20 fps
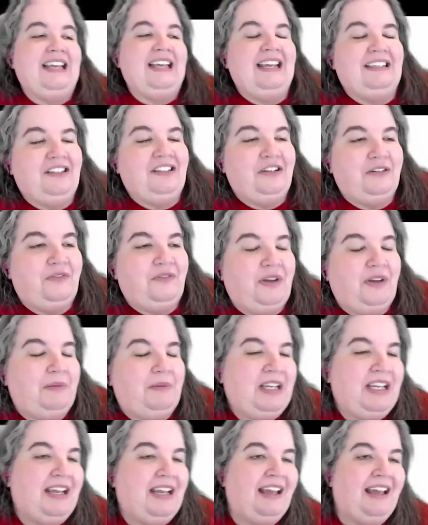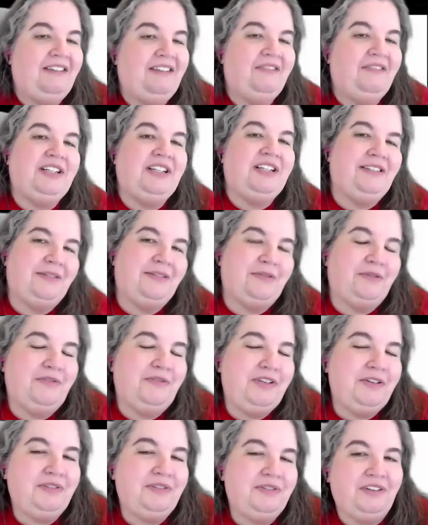And you can find me at Rachel's
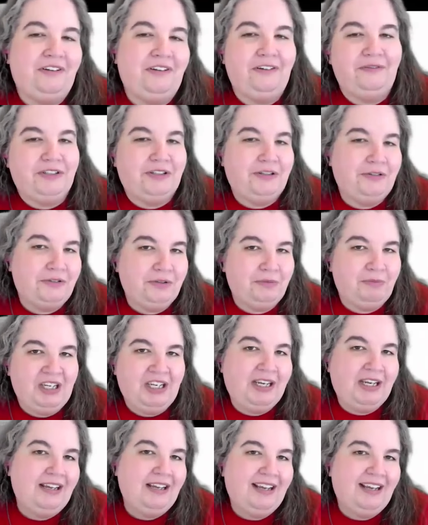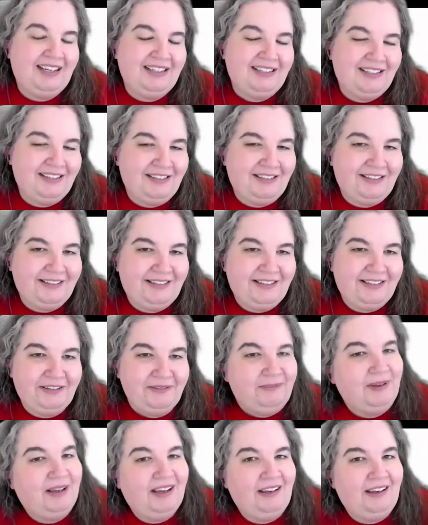Reviews, all over social media, iTunes,
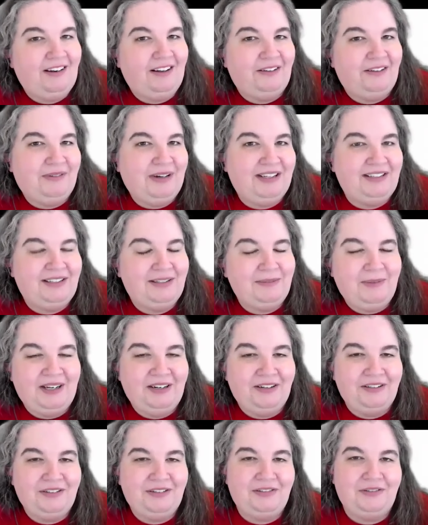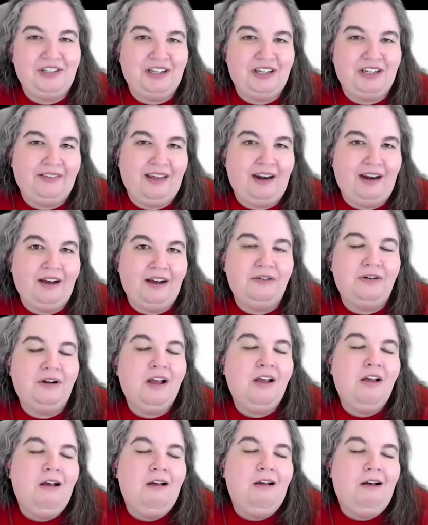YouTube, and on Rotten Tomatoes. So check that out.
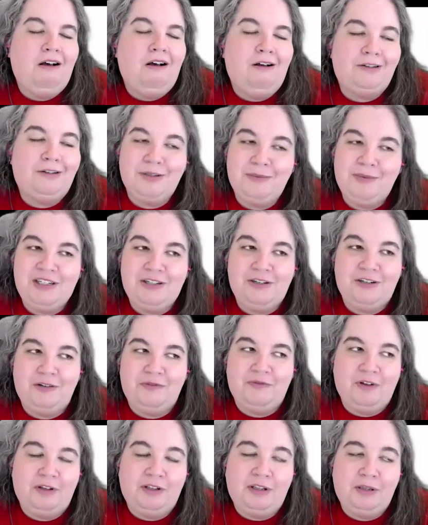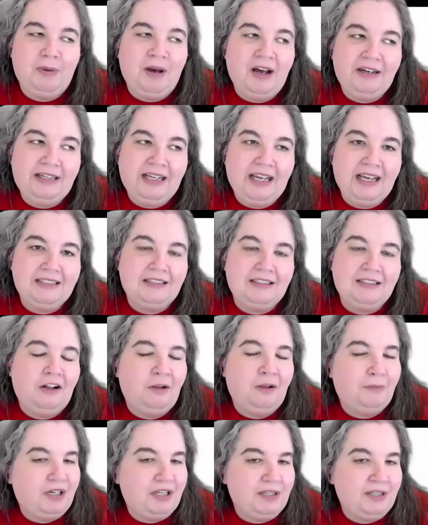Also, make sure you're following the podcast,
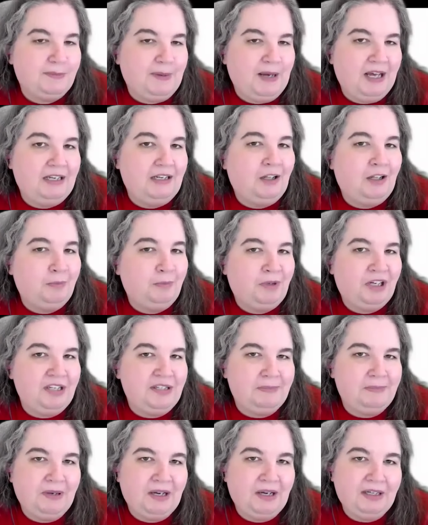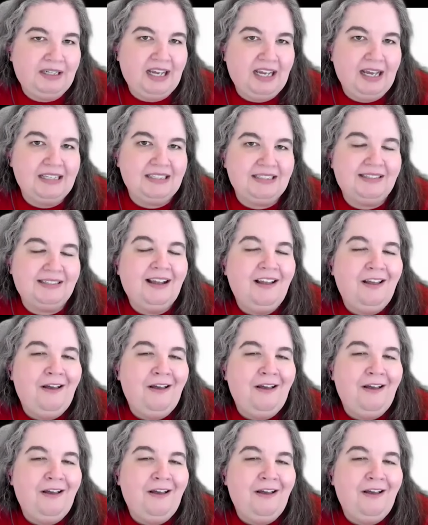Hallmarkies Pod and Hallmarkies Podcast,